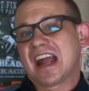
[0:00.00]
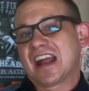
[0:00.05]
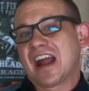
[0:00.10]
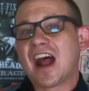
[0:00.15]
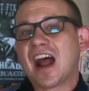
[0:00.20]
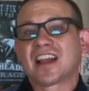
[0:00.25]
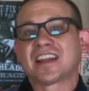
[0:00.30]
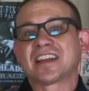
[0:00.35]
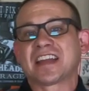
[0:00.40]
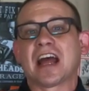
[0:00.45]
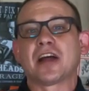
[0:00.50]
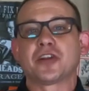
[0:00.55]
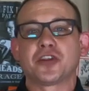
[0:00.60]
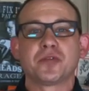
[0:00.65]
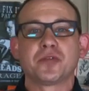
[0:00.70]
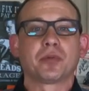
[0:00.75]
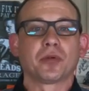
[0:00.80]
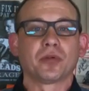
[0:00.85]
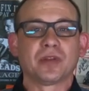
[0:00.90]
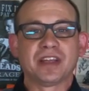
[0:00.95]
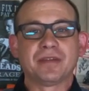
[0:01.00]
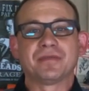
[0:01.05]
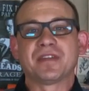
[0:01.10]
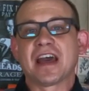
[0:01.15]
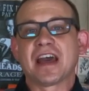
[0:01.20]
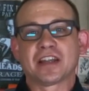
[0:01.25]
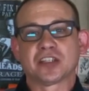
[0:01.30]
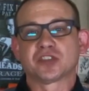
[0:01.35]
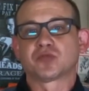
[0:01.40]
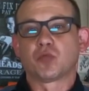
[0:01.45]
highly doubt you believe
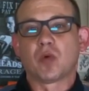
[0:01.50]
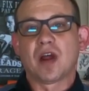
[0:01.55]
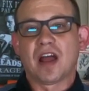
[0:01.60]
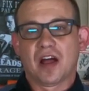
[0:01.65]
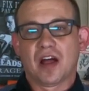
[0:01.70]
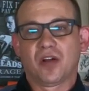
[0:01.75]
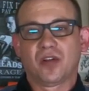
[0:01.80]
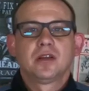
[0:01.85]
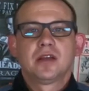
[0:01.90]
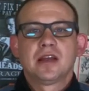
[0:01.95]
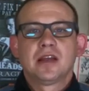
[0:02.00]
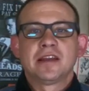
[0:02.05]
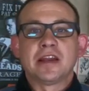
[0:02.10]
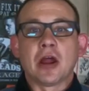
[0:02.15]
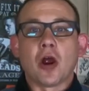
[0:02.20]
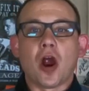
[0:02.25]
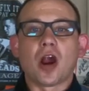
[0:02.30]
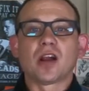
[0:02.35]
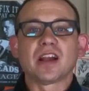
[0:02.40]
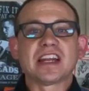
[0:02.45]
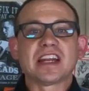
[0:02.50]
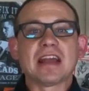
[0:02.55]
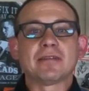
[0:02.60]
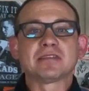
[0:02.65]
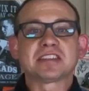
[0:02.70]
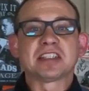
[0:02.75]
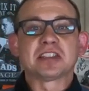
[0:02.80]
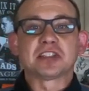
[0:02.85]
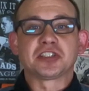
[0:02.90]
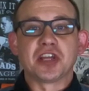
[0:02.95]
that as well. Now,
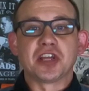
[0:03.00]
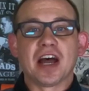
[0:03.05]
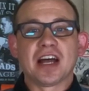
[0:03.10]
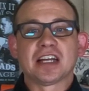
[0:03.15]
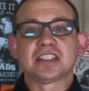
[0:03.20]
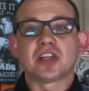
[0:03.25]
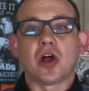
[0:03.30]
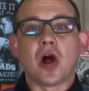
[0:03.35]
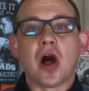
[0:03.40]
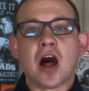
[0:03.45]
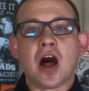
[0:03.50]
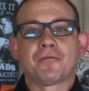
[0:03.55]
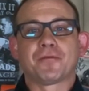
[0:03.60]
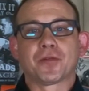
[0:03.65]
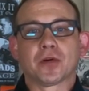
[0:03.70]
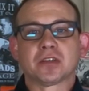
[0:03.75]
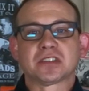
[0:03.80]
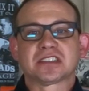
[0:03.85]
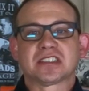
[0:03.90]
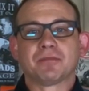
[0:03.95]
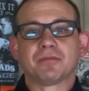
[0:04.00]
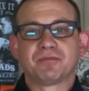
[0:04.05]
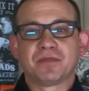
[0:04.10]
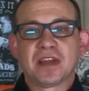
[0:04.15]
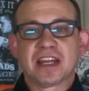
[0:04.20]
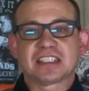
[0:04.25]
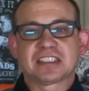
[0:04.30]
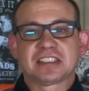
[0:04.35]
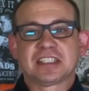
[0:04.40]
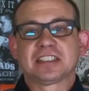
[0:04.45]
Harley-Davidson does offer some
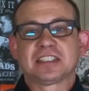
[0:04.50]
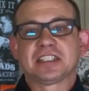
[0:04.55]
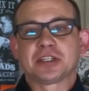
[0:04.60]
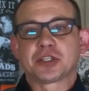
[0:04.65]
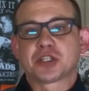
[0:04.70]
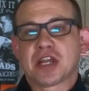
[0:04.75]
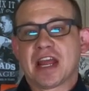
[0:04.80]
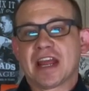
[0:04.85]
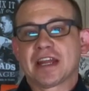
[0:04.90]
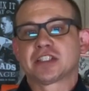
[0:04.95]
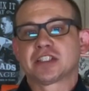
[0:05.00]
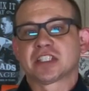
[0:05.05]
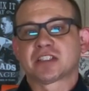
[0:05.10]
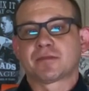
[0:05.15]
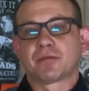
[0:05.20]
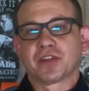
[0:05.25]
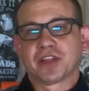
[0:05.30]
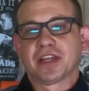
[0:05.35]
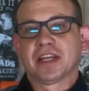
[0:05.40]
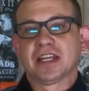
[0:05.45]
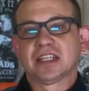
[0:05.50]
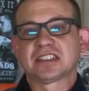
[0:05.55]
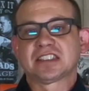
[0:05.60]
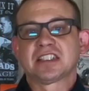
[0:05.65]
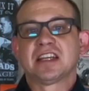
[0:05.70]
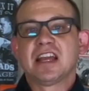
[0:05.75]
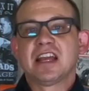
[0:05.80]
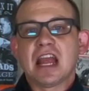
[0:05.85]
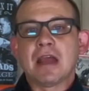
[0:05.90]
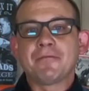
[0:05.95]
fixes and changes for this
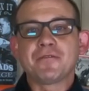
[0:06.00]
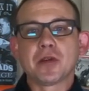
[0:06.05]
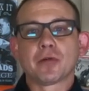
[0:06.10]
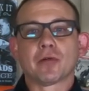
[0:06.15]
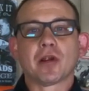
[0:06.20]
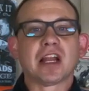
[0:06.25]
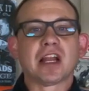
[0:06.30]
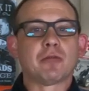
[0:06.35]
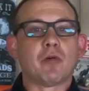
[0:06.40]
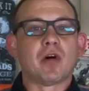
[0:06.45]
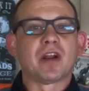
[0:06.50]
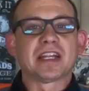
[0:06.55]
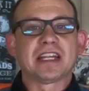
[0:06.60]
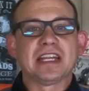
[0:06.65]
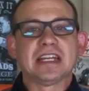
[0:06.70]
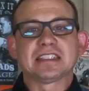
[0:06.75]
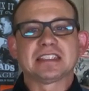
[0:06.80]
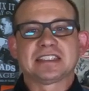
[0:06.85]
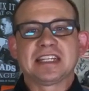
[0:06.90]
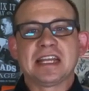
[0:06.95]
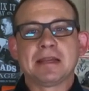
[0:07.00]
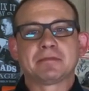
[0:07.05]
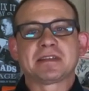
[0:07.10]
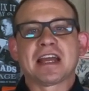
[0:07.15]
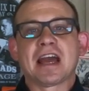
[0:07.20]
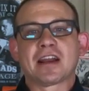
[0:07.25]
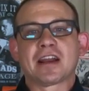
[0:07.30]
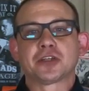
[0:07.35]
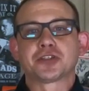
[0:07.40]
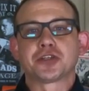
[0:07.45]
if you really want to get deep
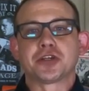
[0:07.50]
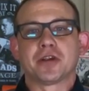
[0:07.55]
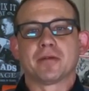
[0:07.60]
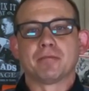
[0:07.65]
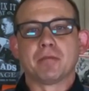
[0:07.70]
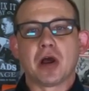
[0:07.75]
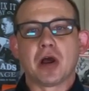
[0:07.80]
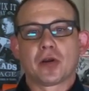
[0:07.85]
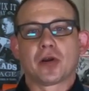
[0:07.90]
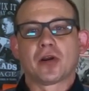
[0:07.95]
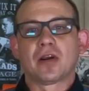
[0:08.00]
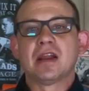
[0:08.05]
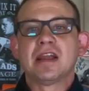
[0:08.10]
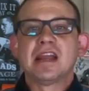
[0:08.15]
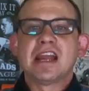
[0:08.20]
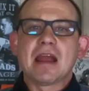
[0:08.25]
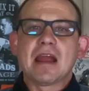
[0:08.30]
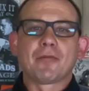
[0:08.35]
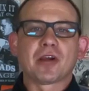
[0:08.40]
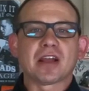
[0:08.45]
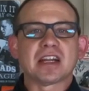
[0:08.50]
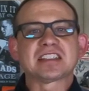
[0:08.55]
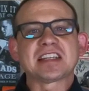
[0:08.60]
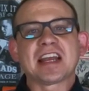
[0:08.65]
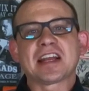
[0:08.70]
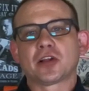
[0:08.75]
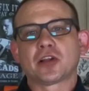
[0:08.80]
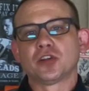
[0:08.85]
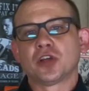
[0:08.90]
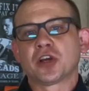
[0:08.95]
down into your motor, and we're going to
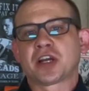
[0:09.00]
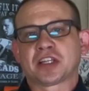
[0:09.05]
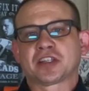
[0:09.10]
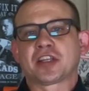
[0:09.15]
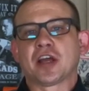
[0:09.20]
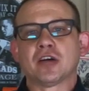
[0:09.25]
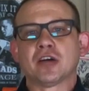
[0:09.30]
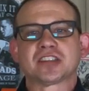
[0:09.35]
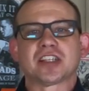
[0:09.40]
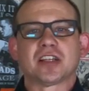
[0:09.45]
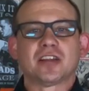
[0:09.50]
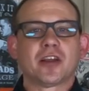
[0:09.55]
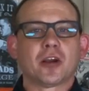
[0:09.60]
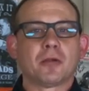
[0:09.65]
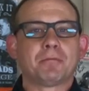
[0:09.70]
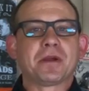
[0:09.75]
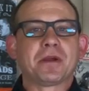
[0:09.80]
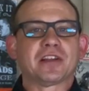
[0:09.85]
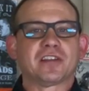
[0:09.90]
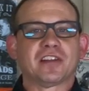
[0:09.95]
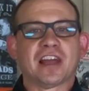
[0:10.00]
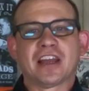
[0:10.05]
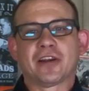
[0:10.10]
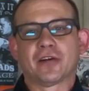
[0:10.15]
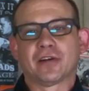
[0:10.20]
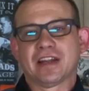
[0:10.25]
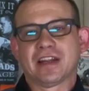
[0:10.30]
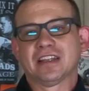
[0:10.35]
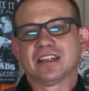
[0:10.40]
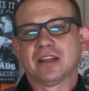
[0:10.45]
take a look at those a little bit later
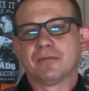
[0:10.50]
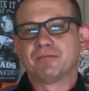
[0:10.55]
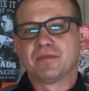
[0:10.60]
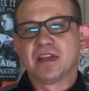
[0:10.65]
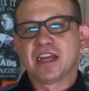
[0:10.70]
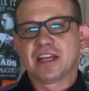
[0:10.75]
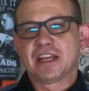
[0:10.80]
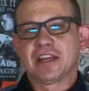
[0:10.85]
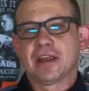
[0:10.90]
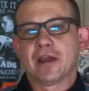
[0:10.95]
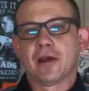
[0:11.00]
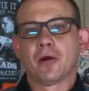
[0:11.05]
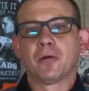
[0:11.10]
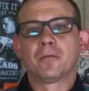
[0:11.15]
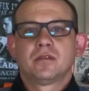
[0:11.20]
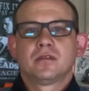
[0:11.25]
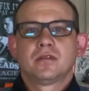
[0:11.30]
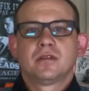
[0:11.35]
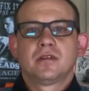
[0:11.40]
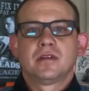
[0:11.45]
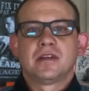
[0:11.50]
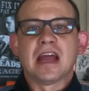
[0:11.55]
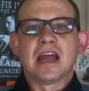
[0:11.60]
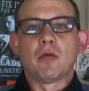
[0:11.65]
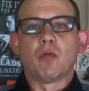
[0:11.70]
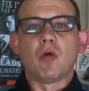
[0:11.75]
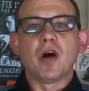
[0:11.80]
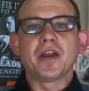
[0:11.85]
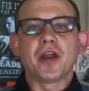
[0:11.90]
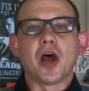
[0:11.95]
in the video. Now,
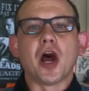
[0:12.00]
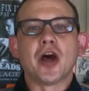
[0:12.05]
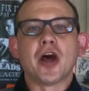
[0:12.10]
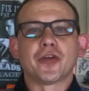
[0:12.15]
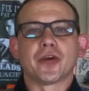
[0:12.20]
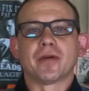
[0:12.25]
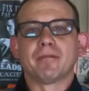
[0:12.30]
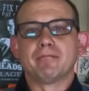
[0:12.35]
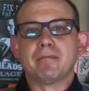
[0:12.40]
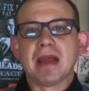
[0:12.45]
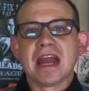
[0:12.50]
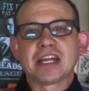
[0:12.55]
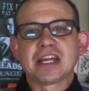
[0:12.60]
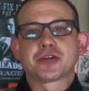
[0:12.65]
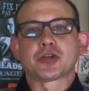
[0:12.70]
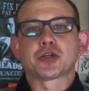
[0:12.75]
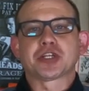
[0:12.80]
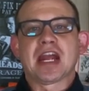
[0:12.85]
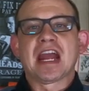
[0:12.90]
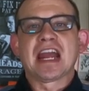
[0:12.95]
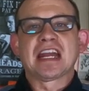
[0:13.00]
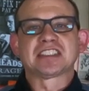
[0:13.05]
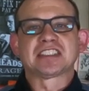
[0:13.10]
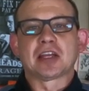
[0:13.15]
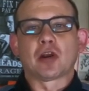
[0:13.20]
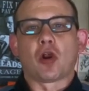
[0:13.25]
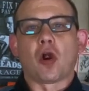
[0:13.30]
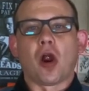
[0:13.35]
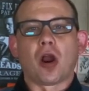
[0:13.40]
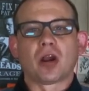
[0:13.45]
one other major change
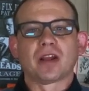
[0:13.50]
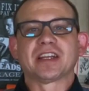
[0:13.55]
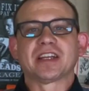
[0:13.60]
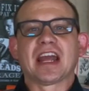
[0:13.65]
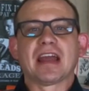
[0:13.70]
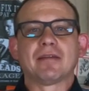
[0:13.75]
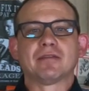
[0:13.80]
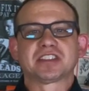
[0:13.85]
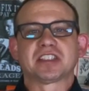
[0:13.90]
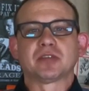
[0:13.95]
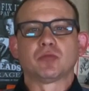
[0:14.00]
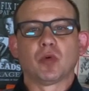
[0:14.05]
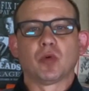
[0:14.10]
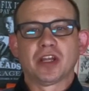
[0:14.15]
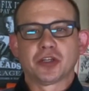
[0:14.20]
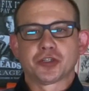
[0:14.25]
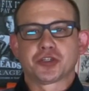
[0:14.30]
that Harley-Davidson went